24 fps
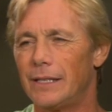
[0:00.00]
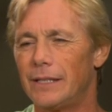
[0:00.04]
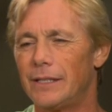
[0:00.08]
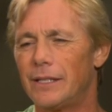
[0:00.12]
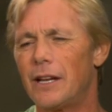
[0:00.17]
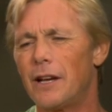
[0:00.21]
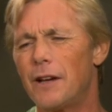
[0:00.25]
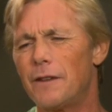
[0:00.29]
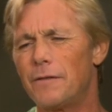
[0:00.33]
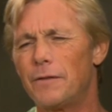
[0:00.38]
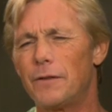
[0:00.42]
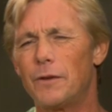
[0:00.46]

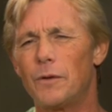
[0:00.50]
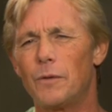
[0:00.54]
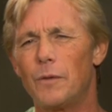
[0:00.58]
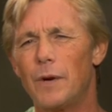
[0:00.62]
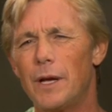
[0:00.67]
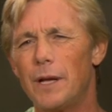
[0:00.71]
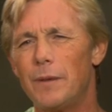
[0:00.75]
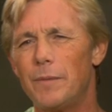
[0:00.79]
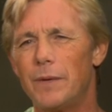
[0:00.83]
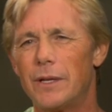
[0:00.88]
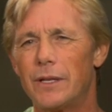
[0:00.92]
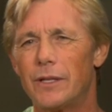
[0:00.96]
tough in a
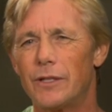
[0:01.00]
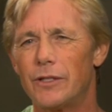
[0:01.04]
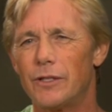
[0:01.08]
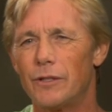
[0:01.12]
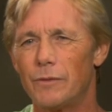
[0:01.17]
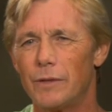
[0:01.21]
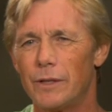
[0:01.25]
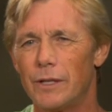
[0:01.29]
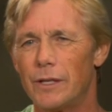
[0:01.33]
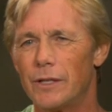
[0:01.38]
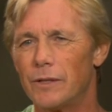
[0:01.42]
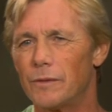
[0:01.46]
way because
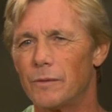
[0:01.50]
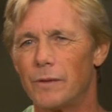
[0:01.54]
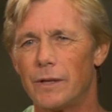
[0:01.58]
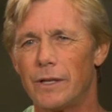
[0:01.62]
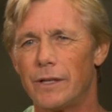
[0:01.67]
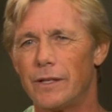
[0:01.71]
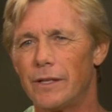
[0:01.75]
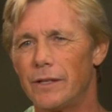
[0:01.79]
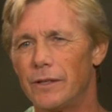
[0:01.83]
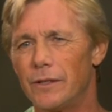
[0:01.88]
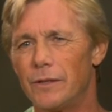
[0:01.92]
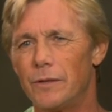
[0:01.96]
she really doesn't want
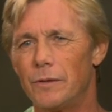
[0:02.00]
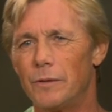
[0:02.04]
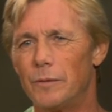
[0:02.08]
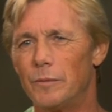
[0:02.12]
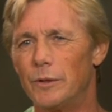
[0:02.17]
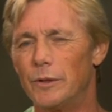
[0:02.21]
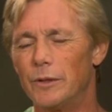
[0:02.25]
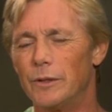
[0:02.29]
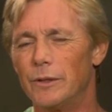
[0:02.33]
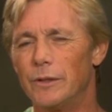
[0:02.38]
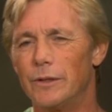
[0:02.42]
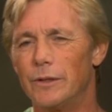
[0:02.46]
anything to do with Blue